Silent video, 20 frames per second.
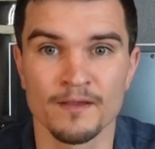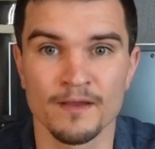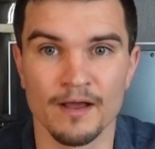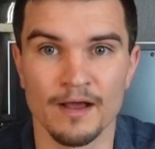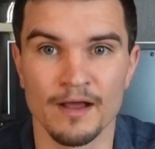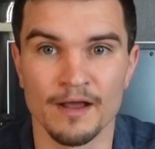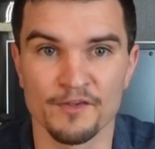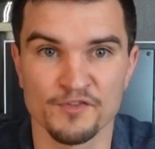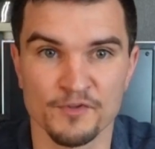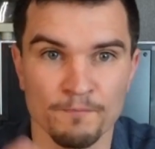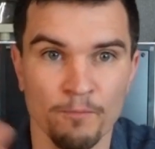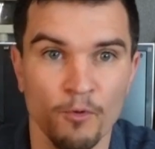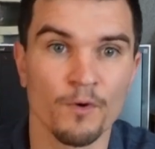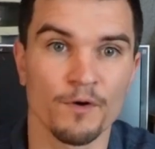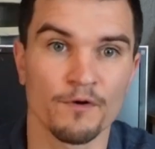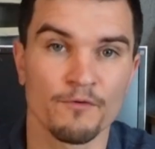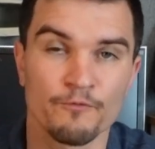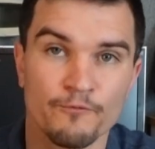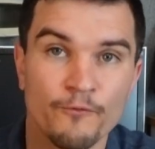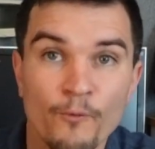uh,
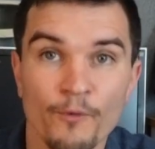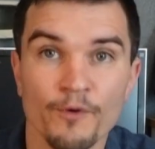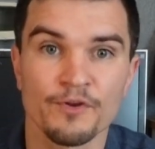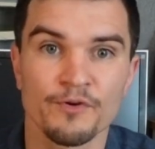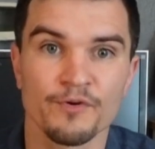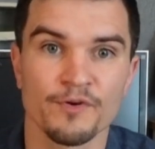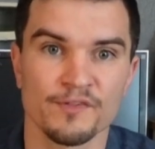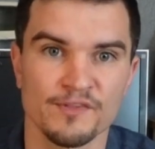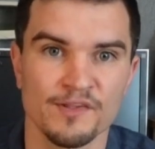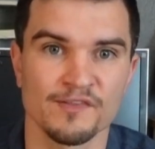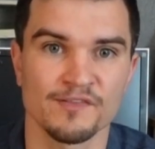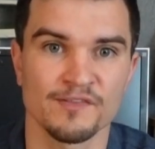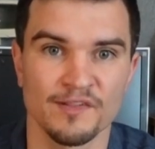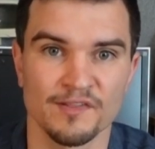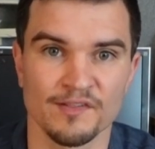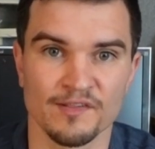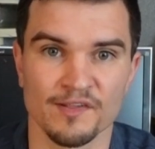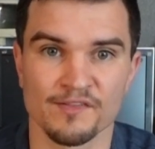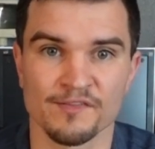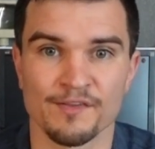support for your existing
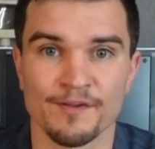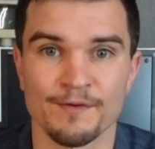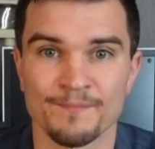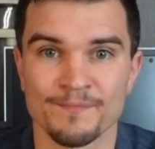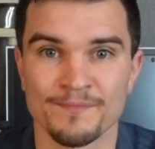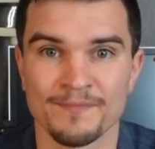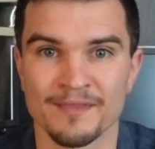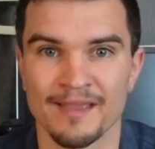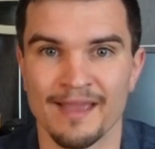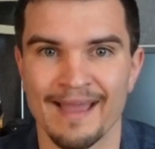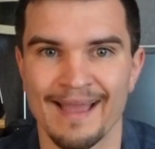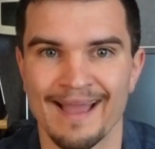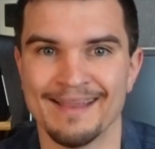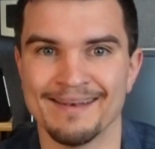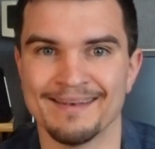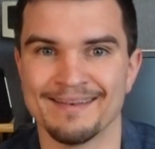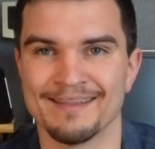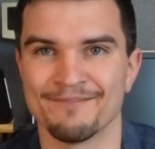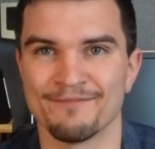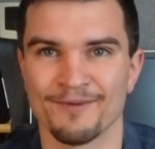system.
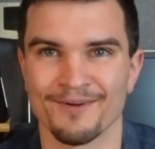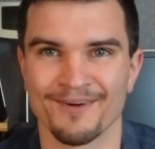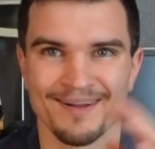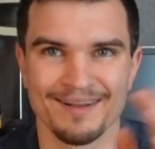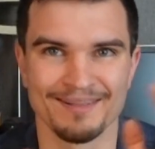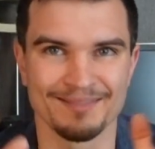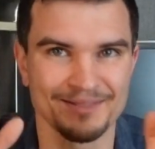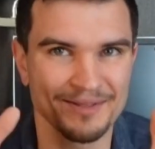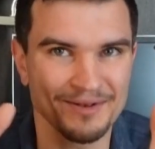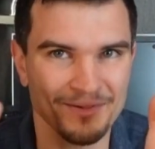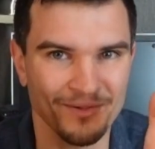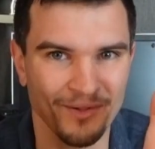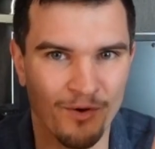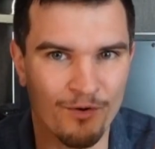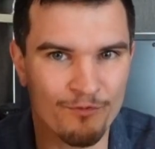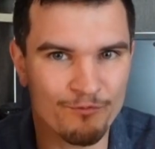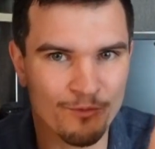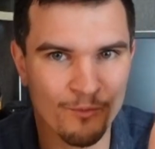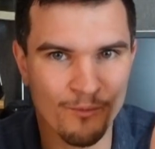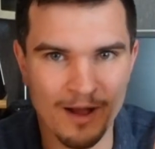And if you're a little
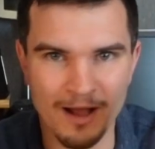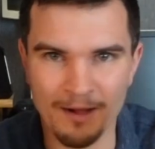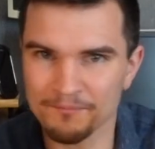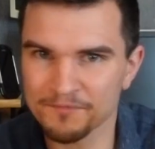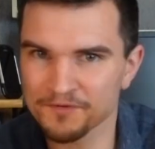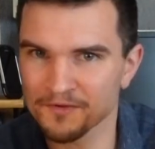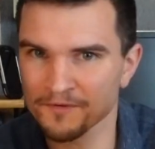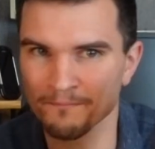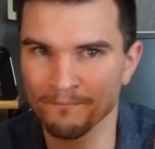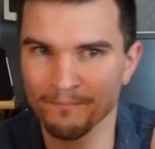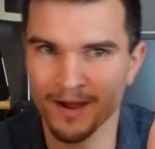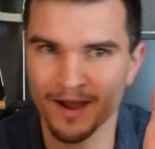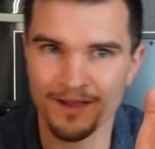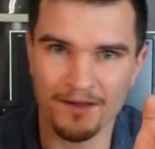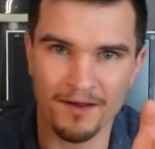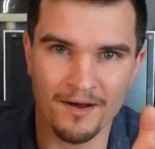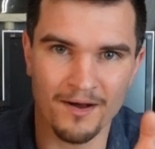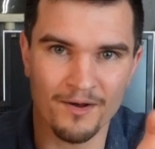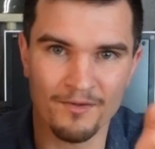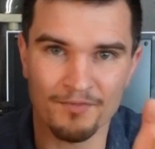overwhelmed by
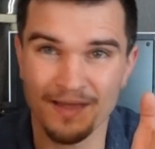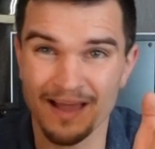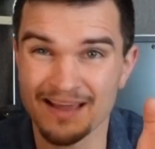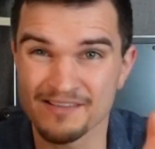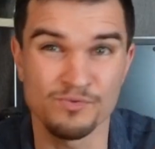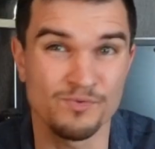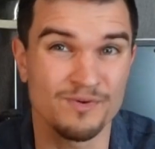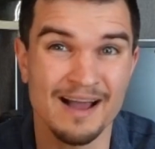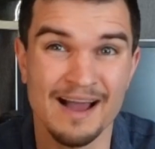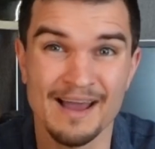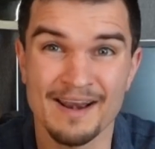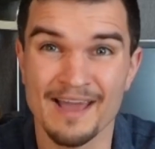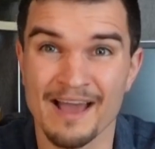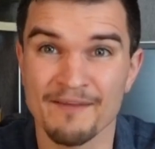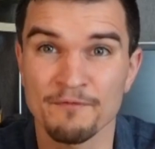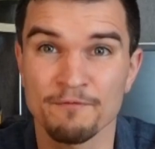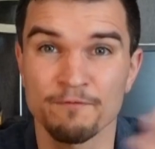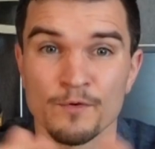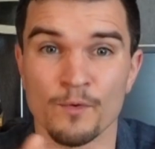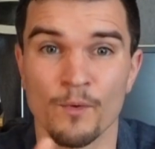all that, you kind of
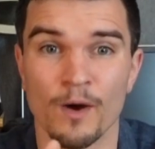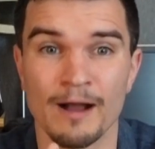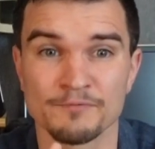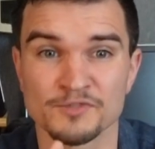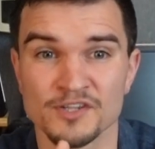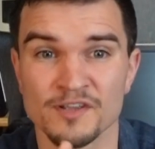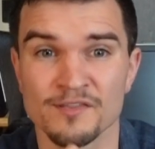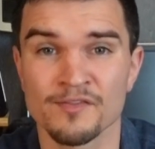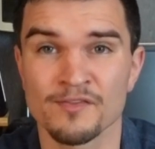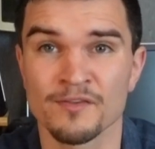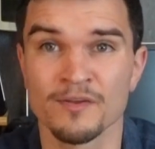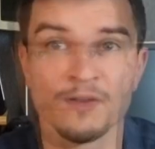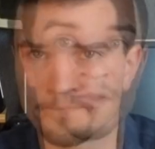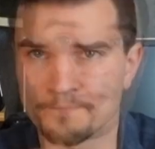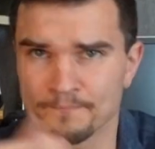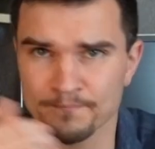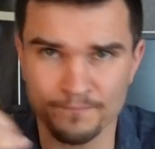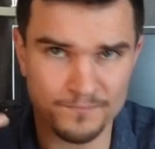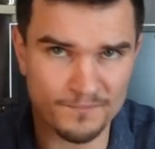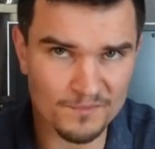have a few options.
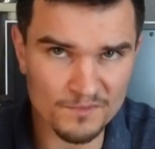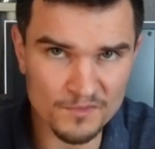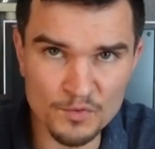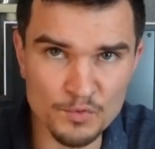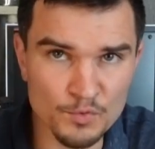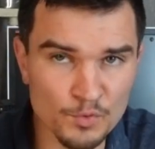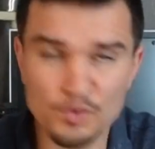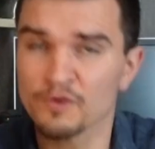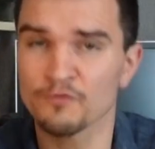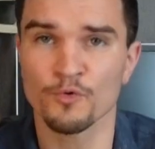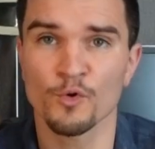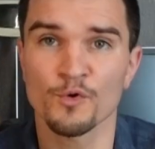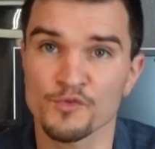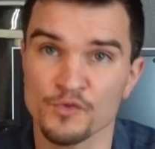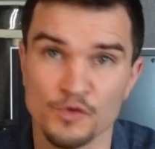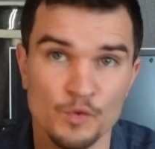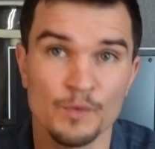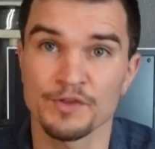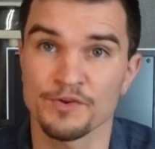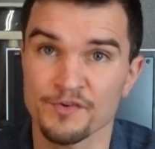You could, of course,
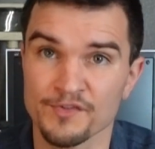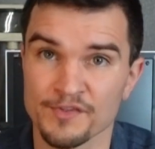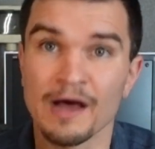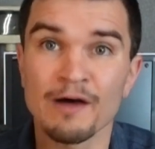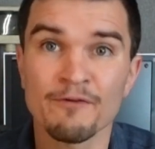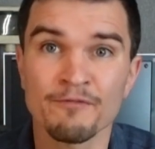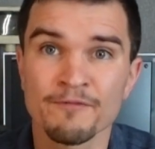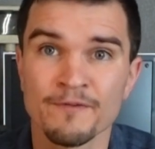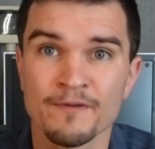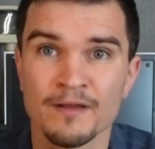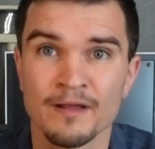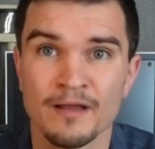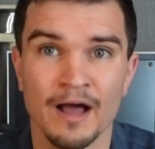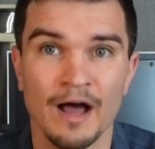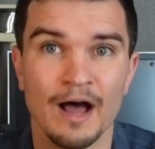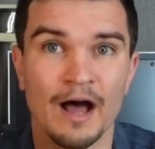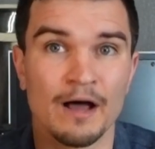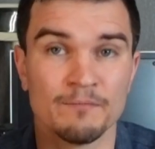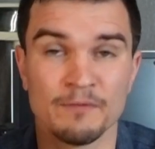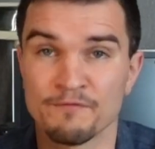do it yourself
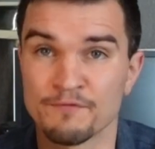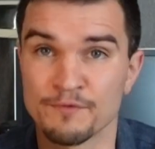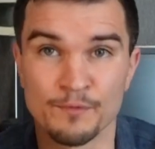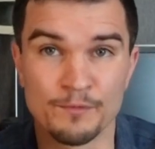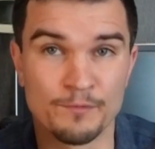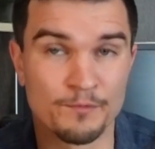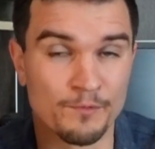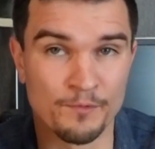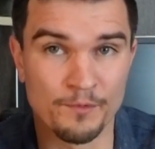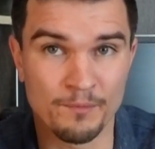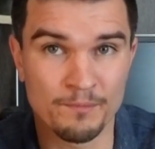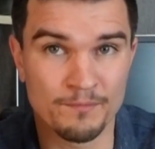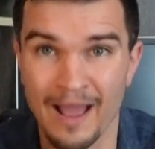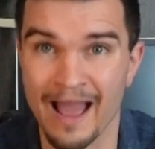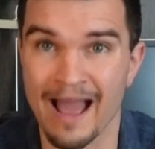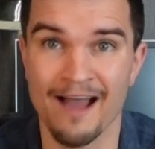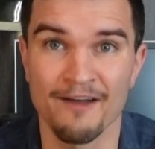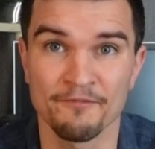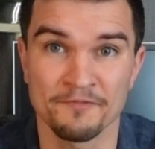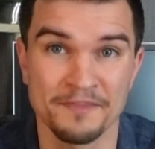um, if you
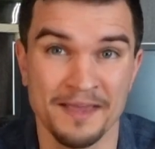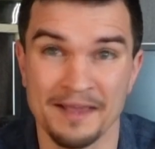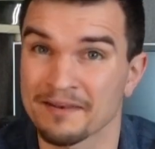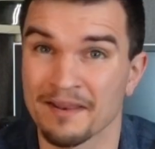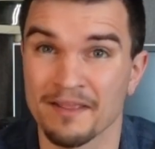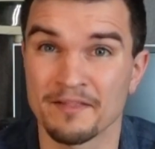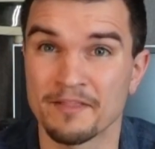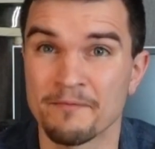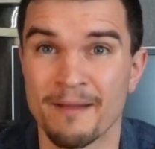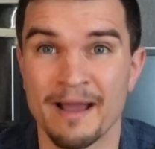have technically